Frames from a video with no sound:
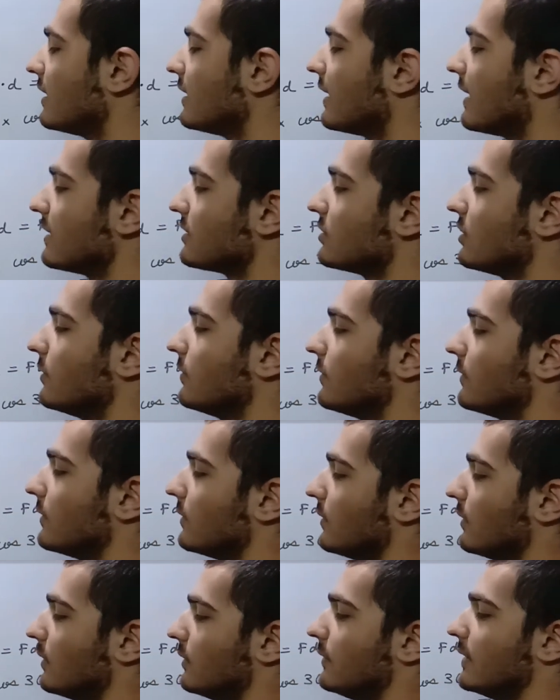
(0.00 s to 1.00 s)
case of
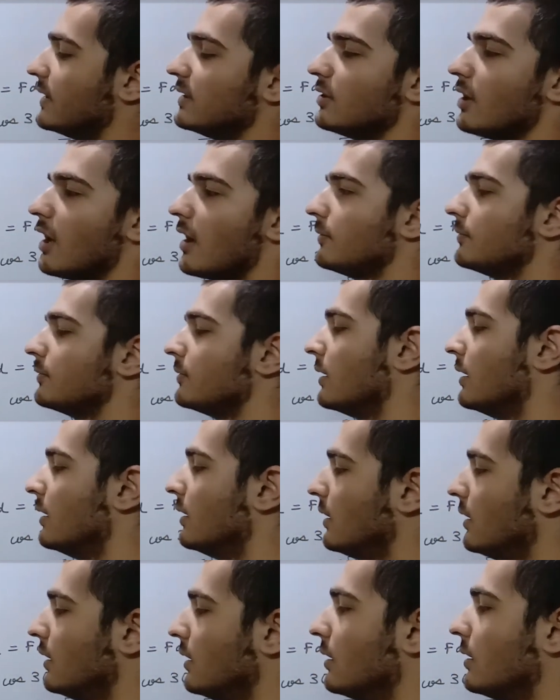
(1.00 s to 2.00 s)
when you have
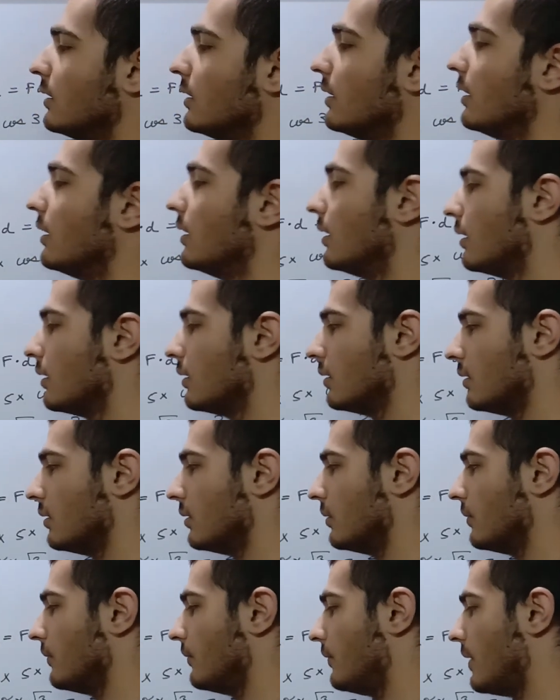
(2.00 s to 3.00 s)

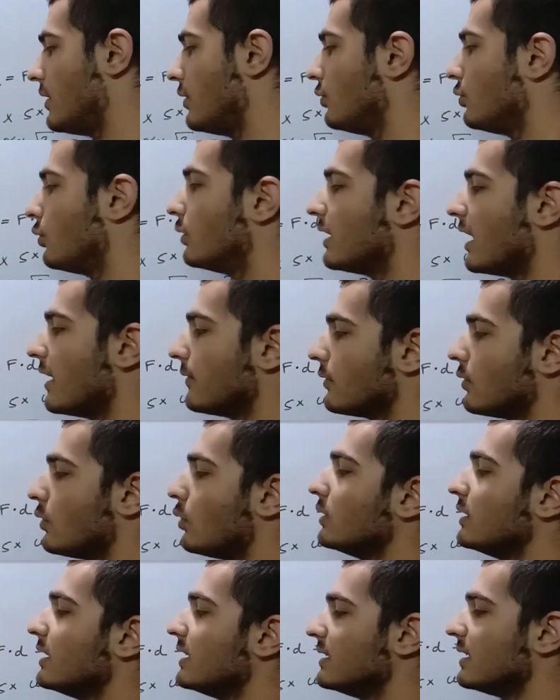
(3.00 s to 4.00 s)
when you don't have
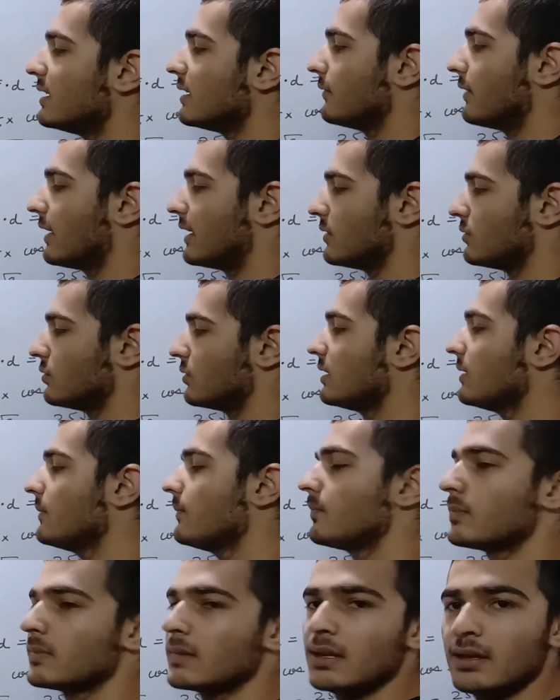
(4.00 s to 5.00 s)
collinear vectors. Okay,
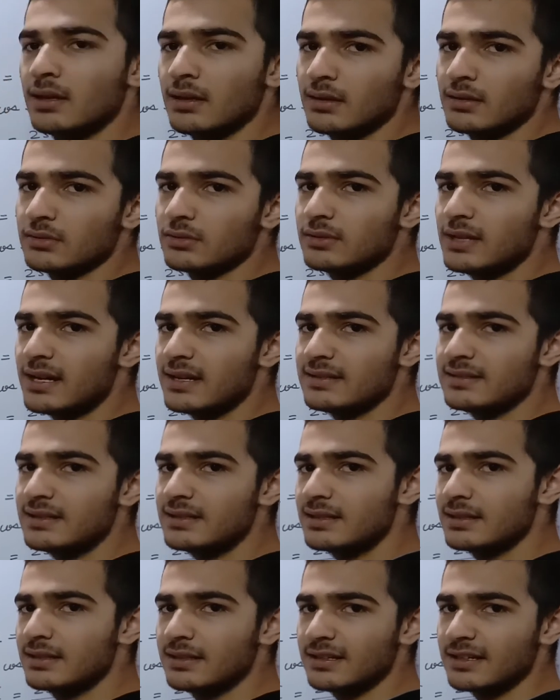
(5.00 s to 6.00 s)
so that is
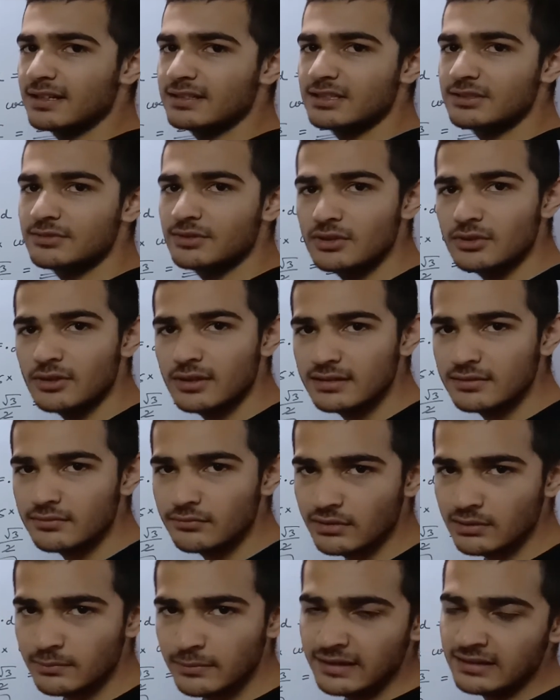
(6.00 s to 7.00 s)
it in this video, and
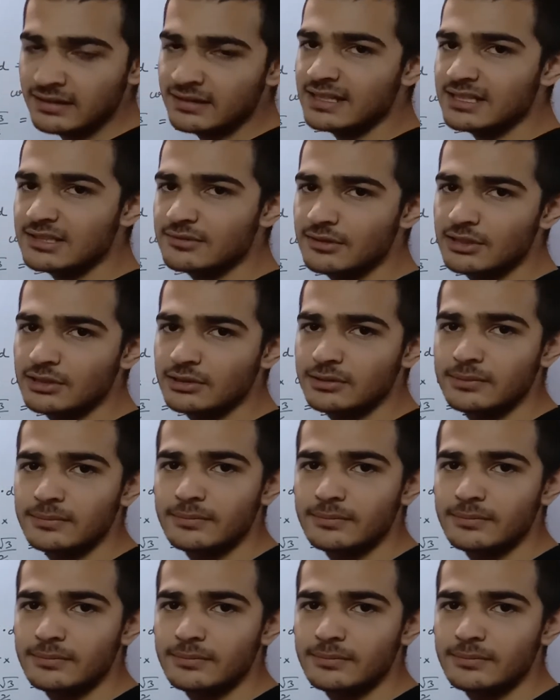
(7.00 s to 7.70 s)
we'll meet in the next video.